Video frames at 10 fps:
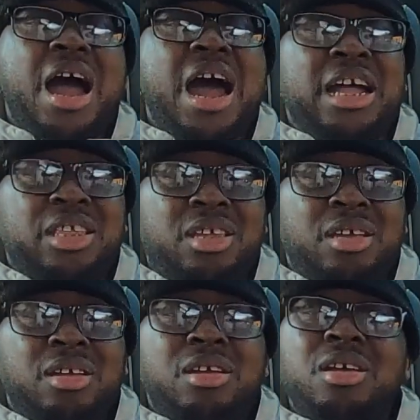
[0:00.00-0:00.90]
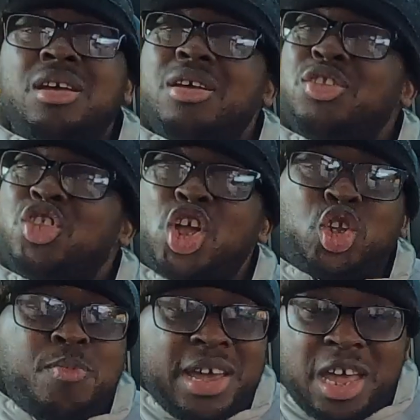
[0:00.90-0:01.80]
And
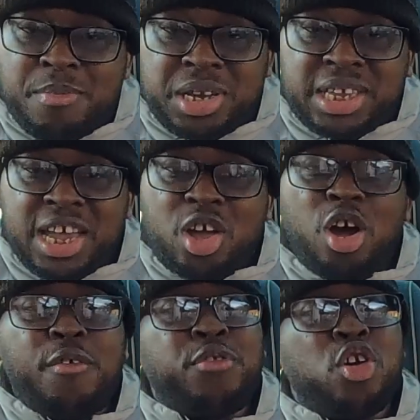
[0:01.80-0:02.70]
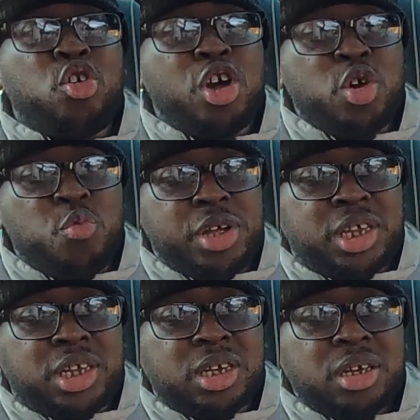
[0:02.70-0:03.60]
don't make a mistake of not going
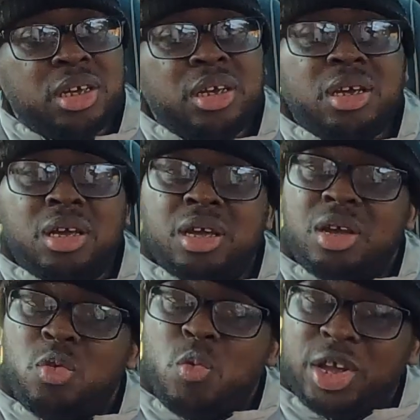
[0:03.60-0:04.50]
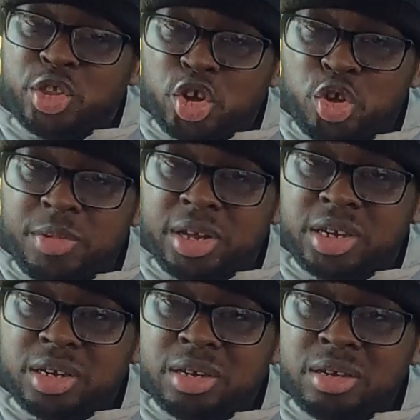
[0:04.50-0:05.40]
with one
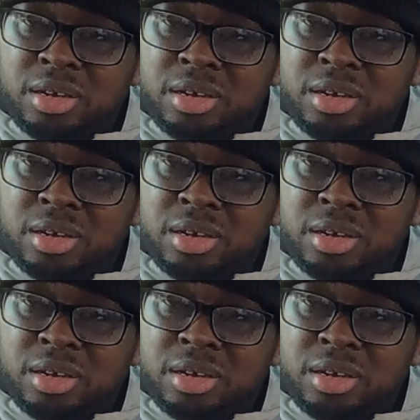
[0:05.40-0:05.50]
document.